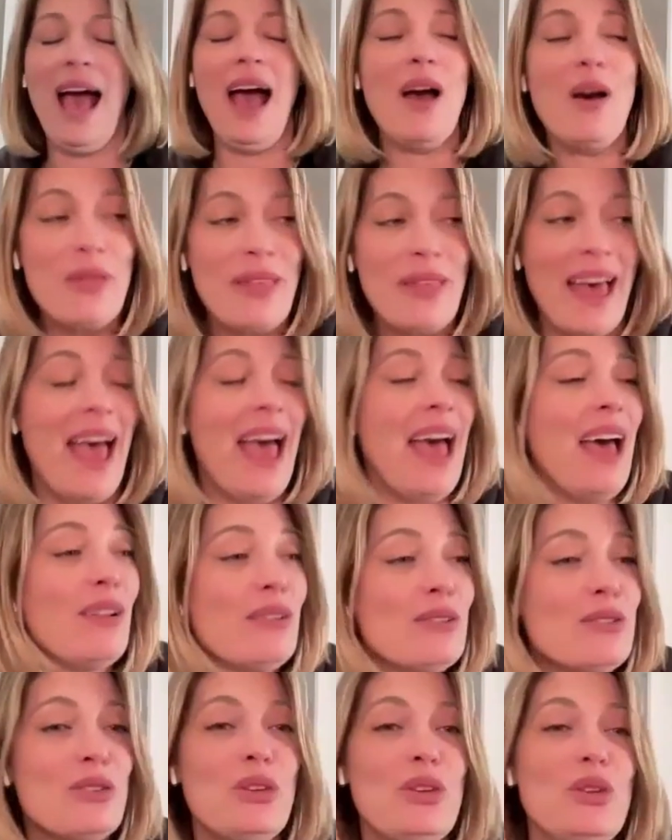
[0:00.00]
how the
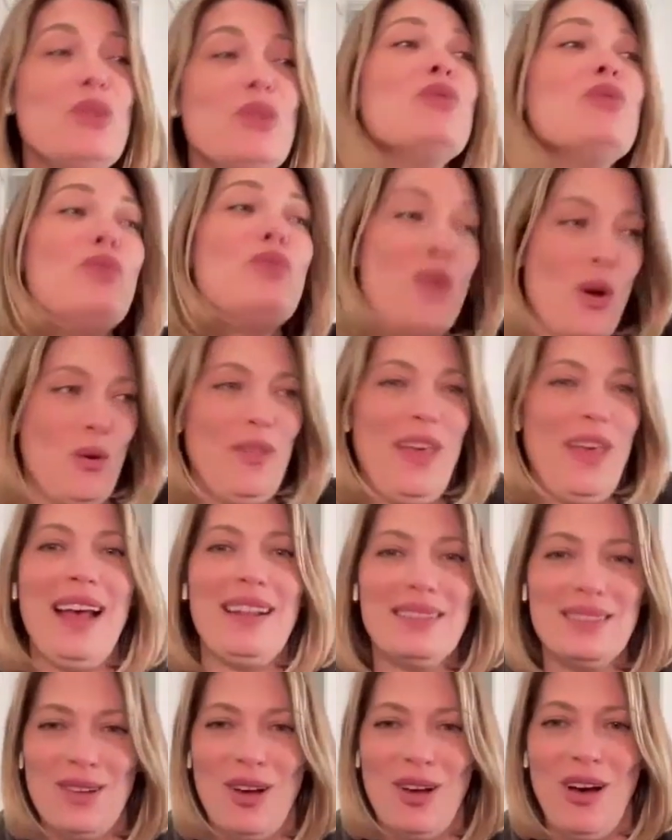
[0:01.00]
hell do you know
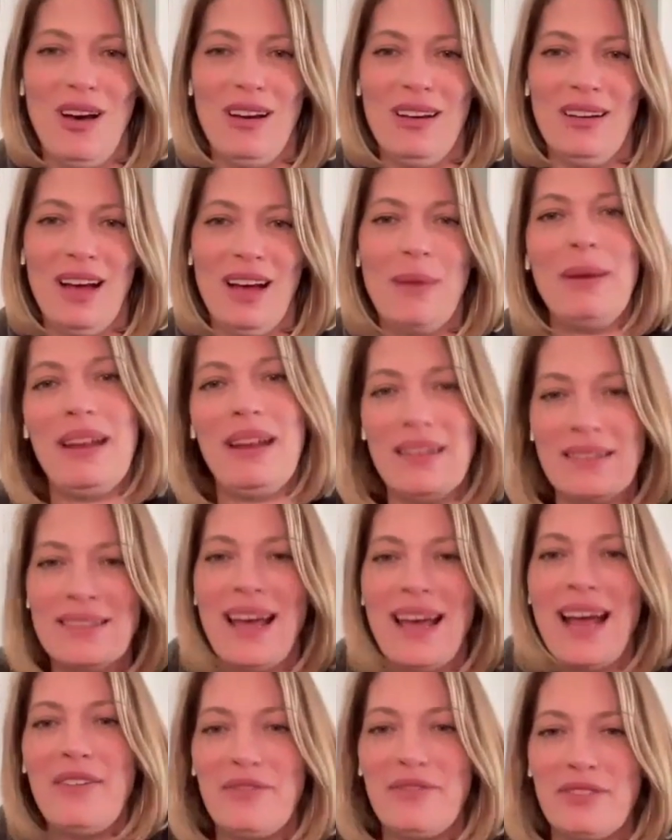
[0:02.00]
that song? I mean,
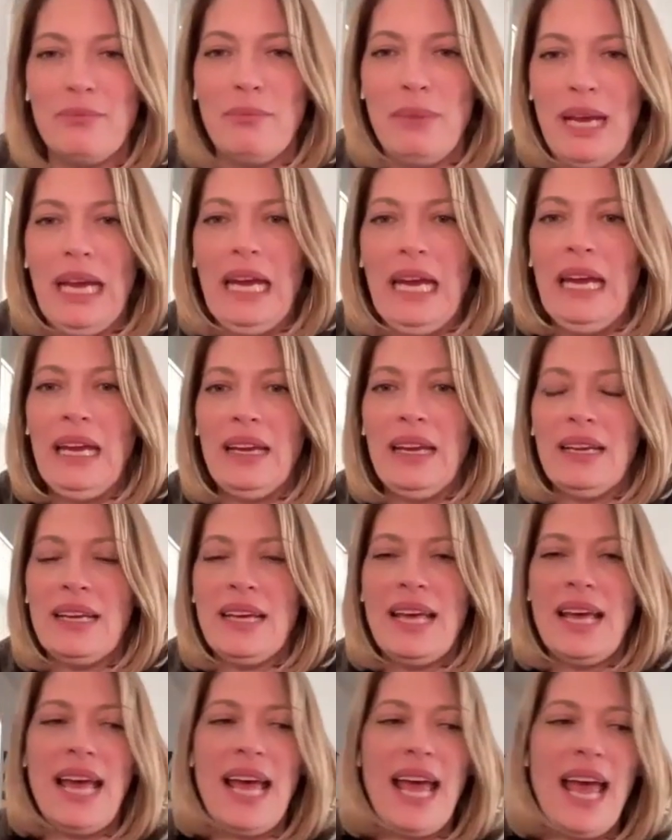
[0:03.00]
aside from me.
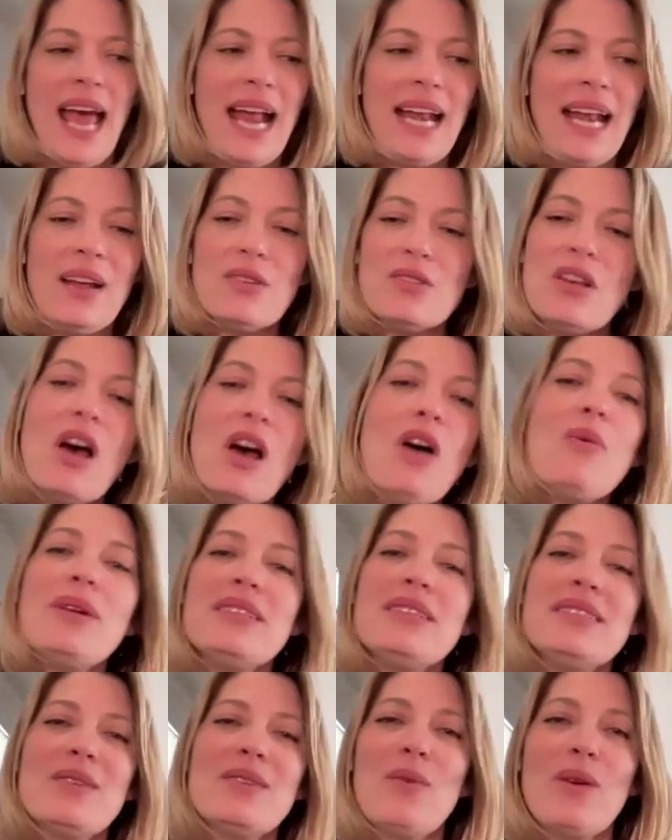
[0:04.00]
And he goes,
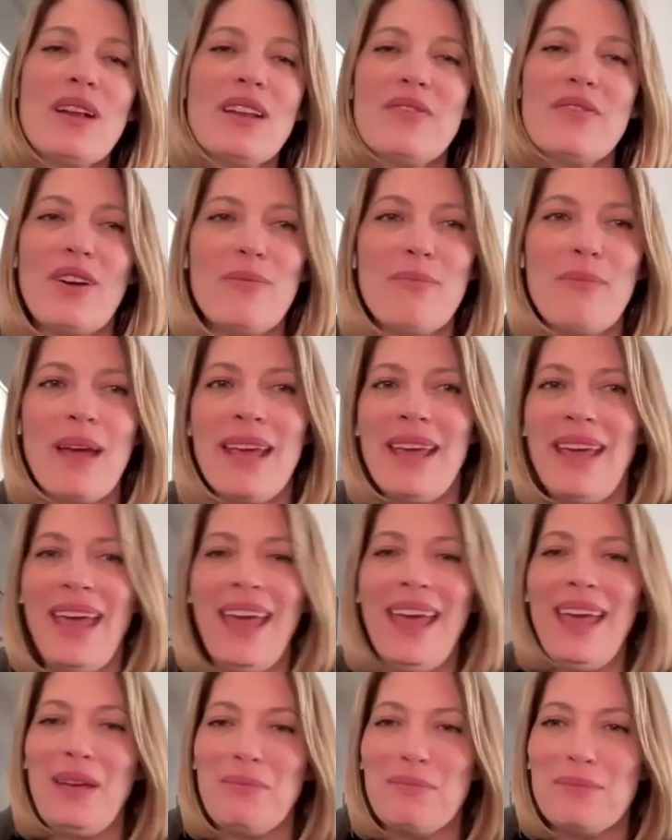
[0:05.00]
oh, it's in one of my
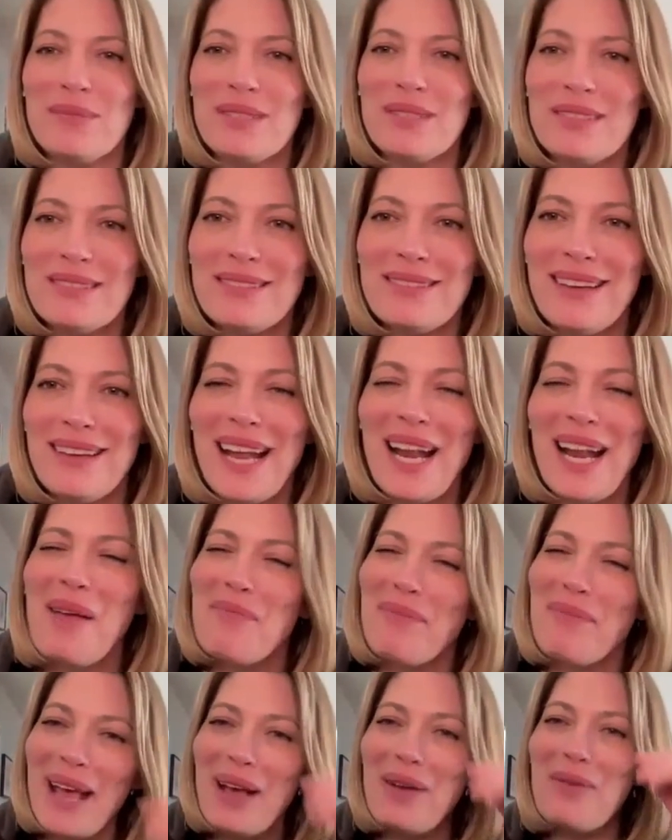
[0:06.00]
games. And
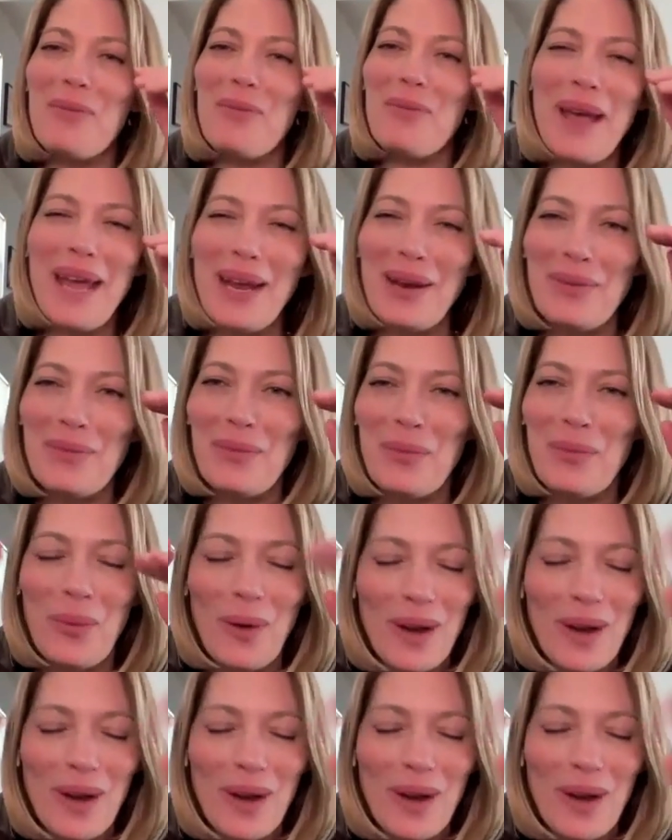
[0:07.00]
I'm like, wait,